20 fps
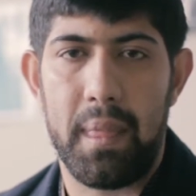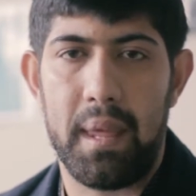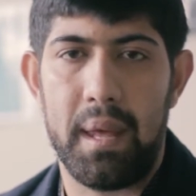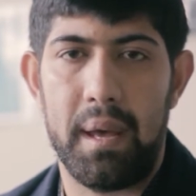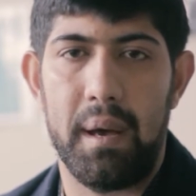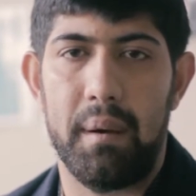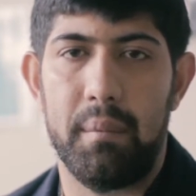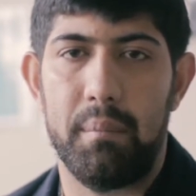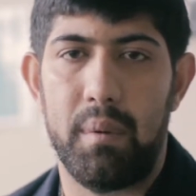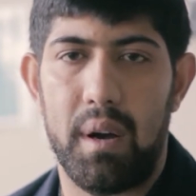
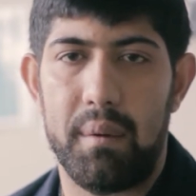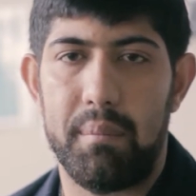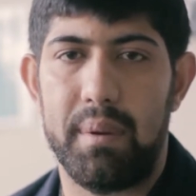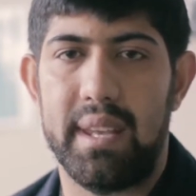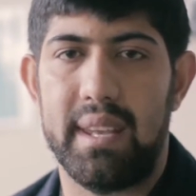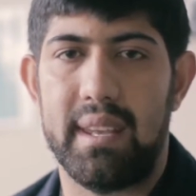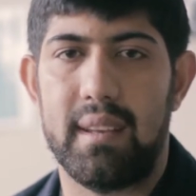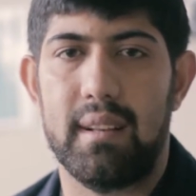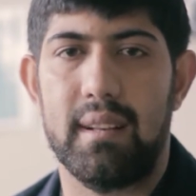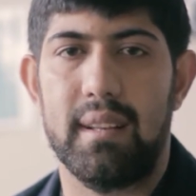by
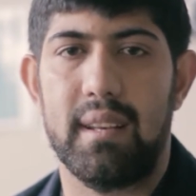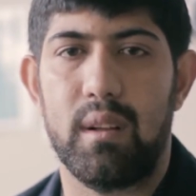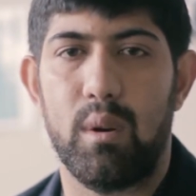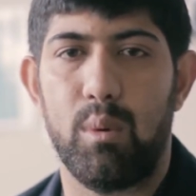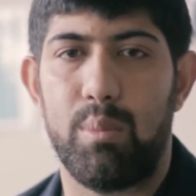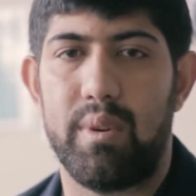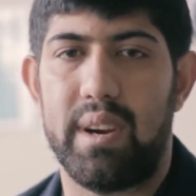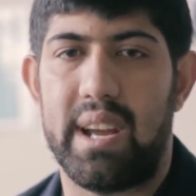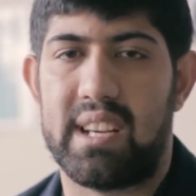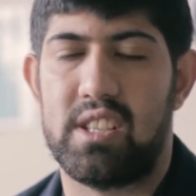being a legal
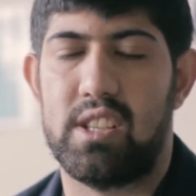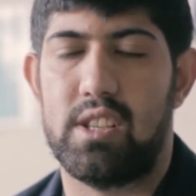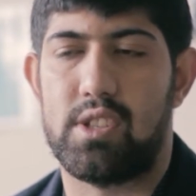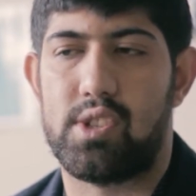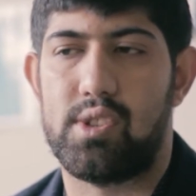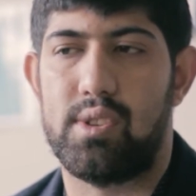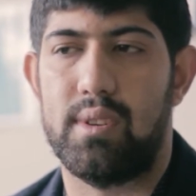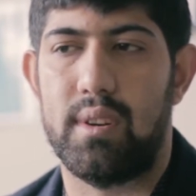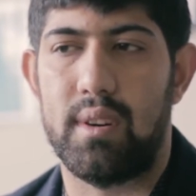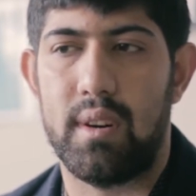
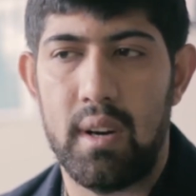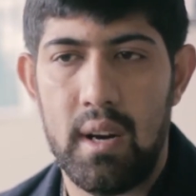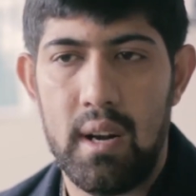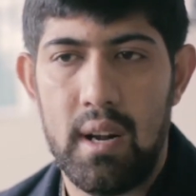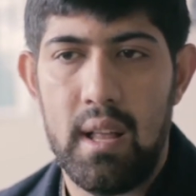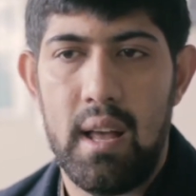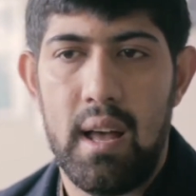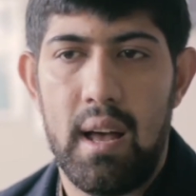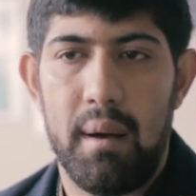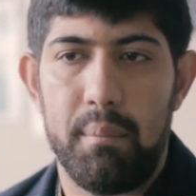practitioner,
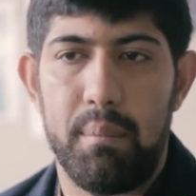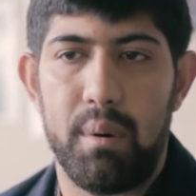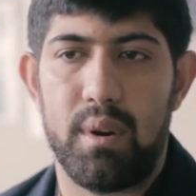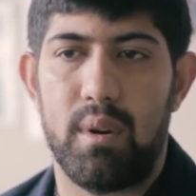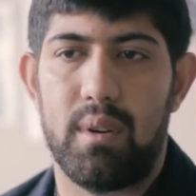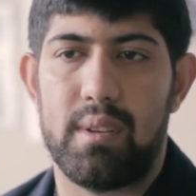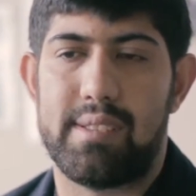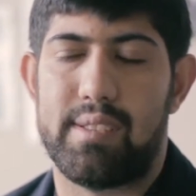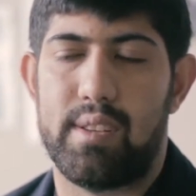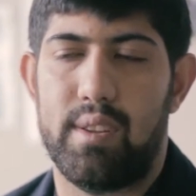but
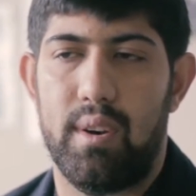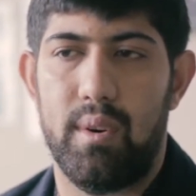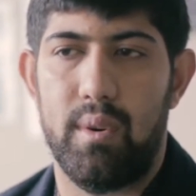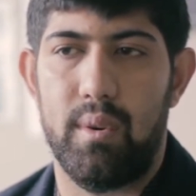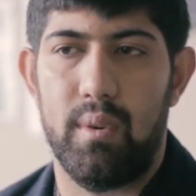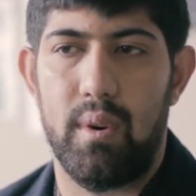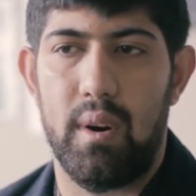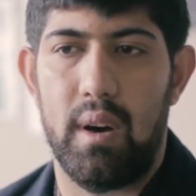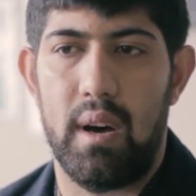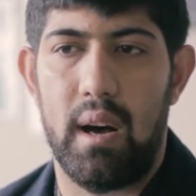
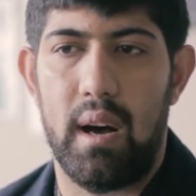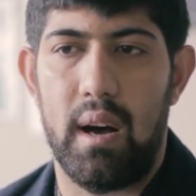also